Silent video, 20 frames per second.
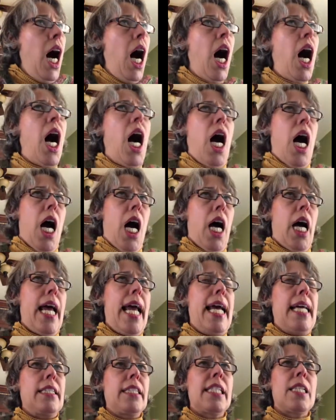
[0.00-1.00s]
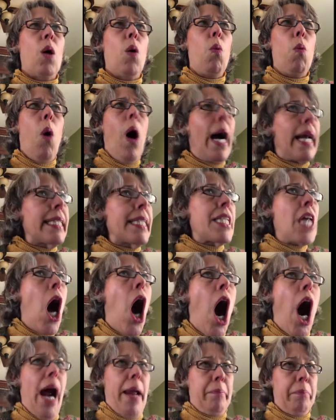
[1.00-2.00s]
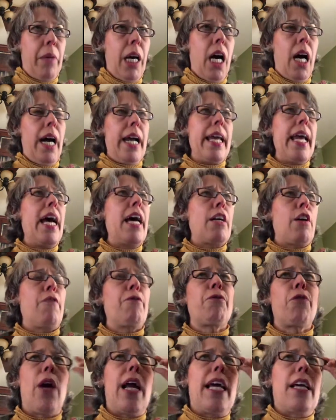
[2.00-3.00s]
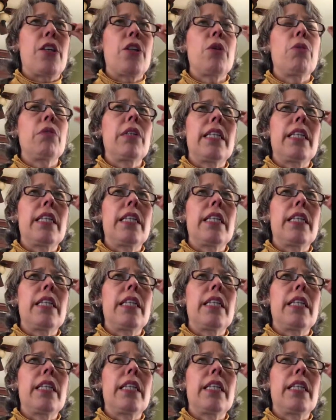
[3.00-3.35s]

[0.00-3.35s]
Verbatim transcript: uh and so one time i had a friend who